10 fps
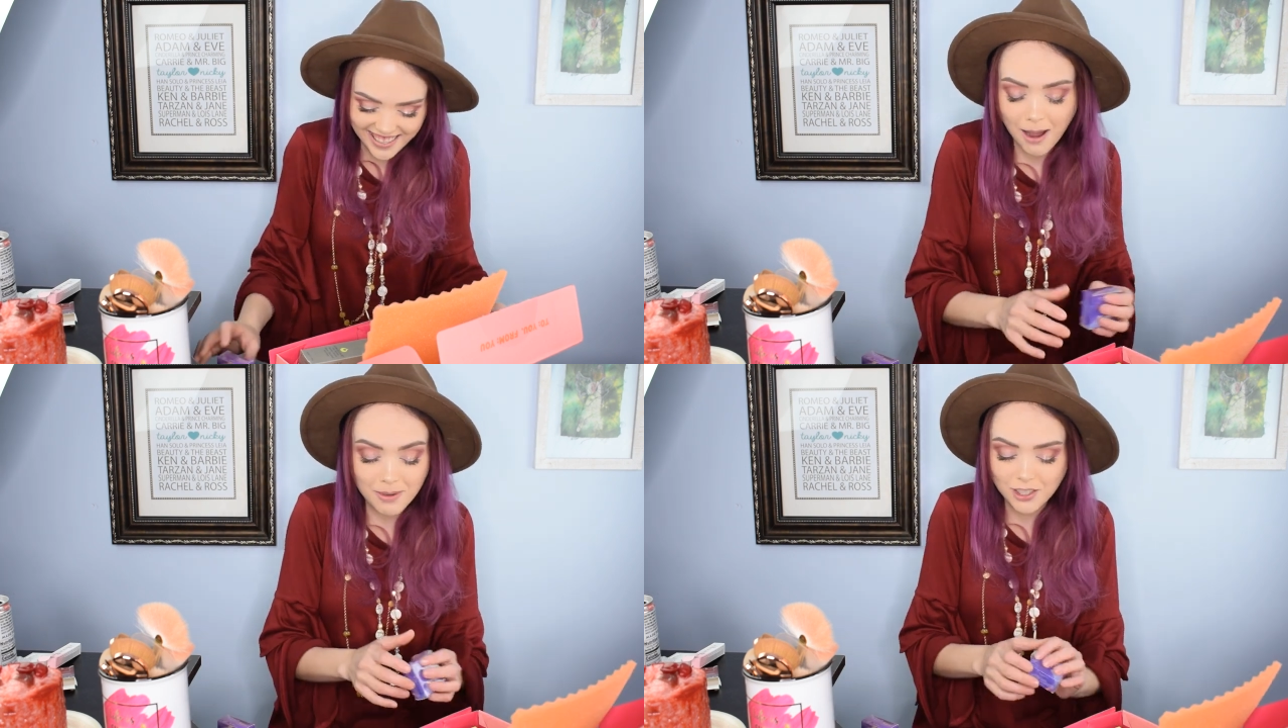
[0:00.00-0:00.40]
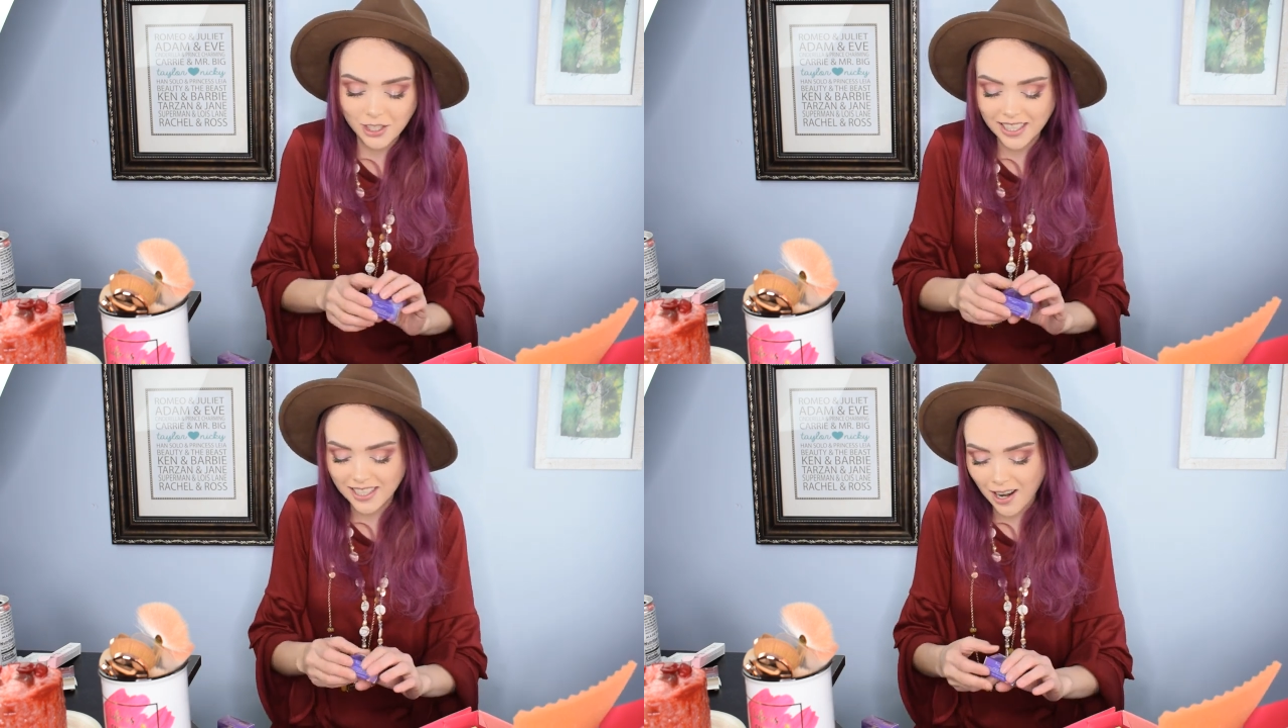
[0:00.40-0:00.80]
I'm
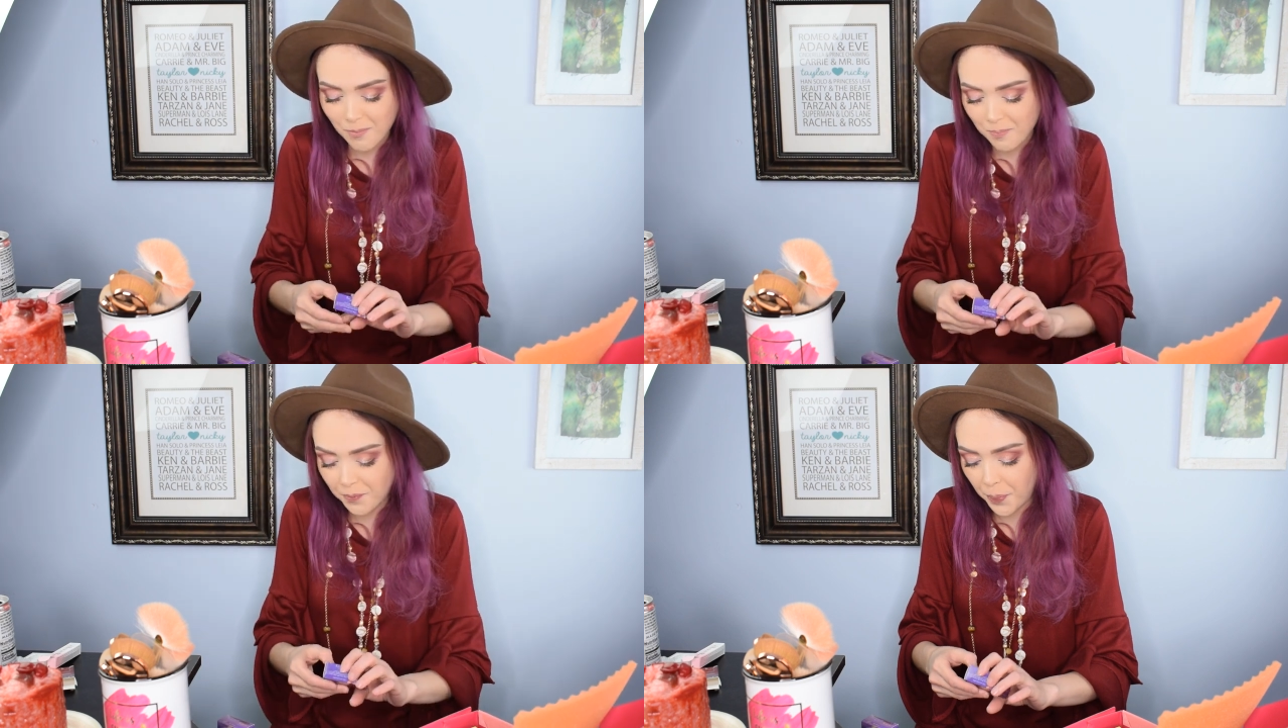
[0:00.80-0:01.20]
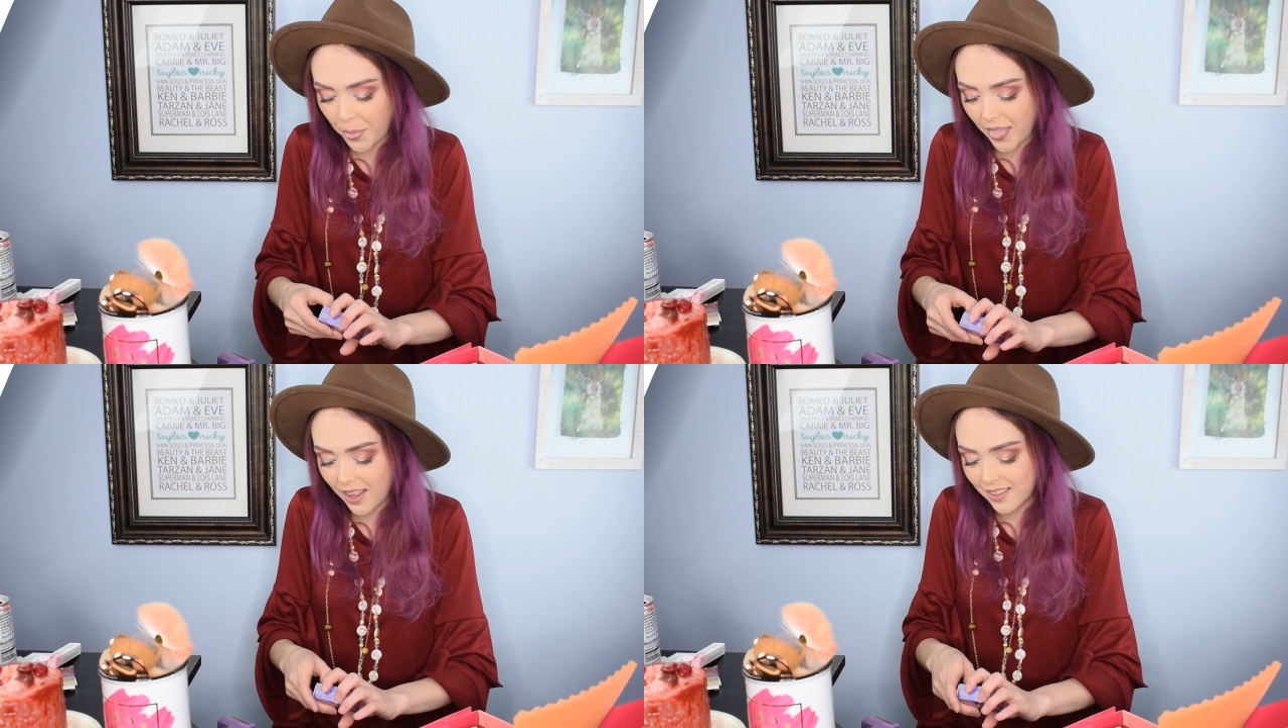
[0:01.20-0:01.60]
intrigued now.
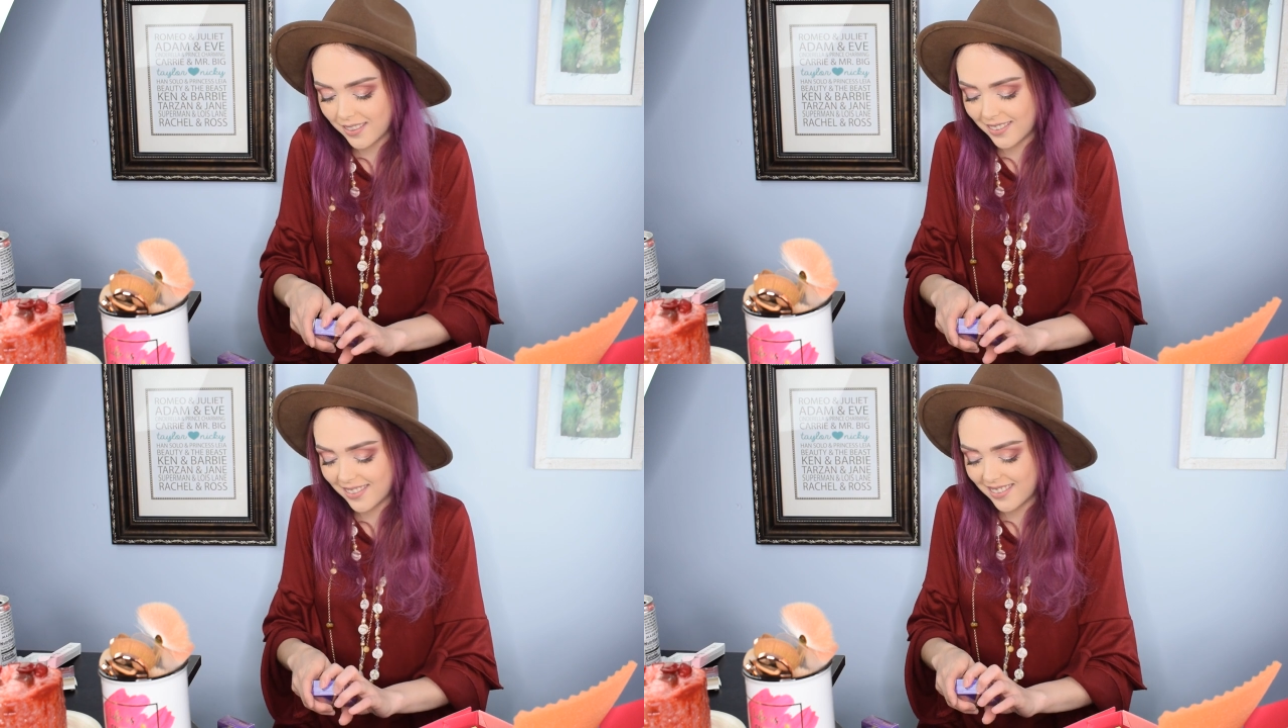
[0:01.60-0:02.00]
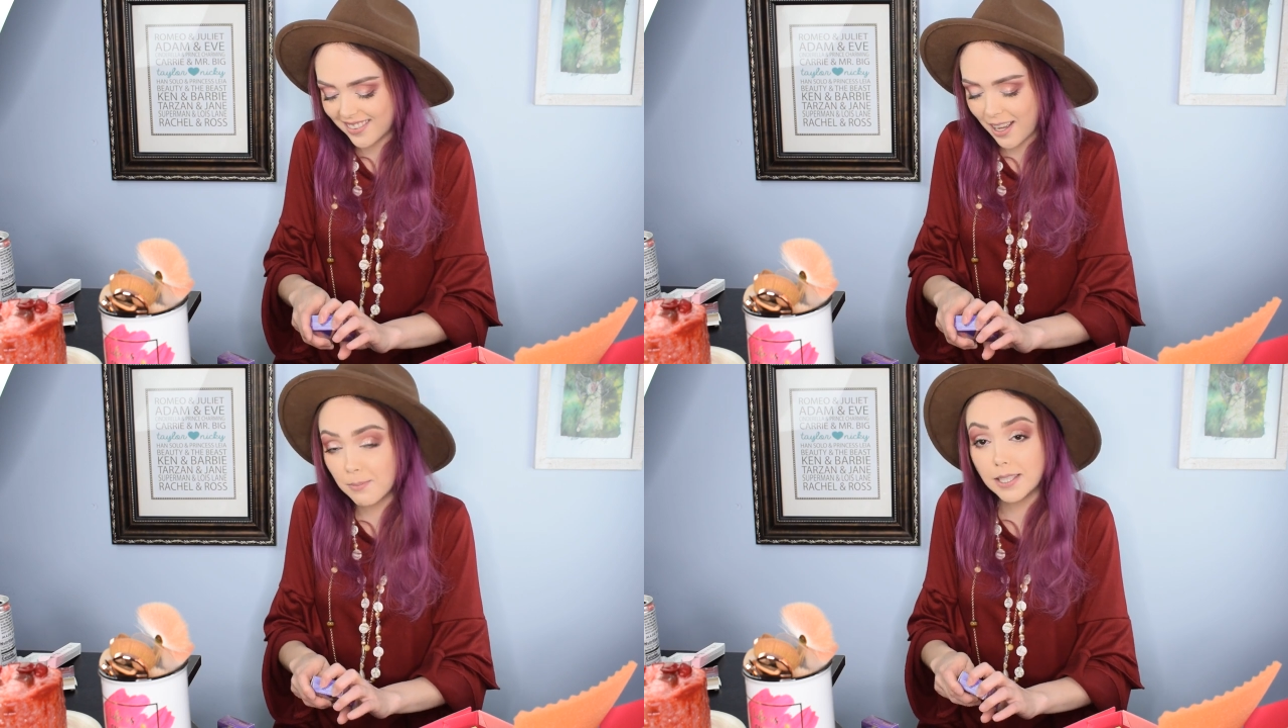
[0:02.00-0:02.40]

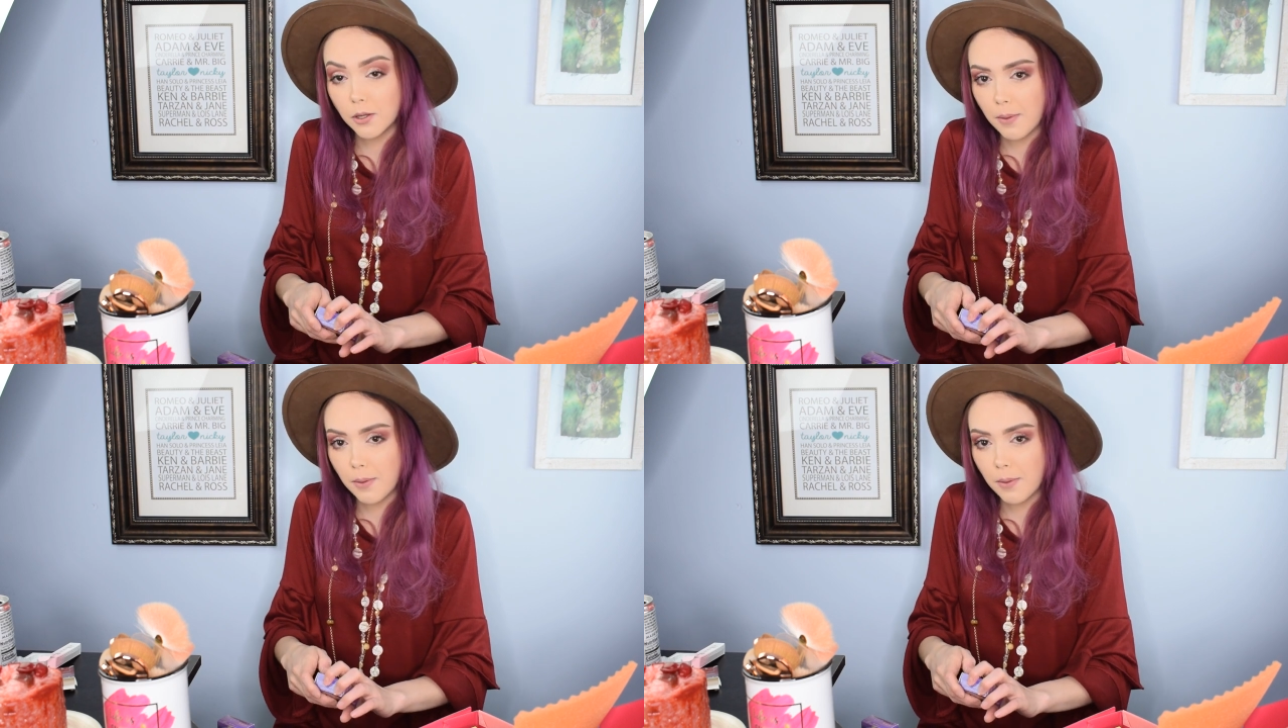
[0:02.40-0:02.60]
I'm still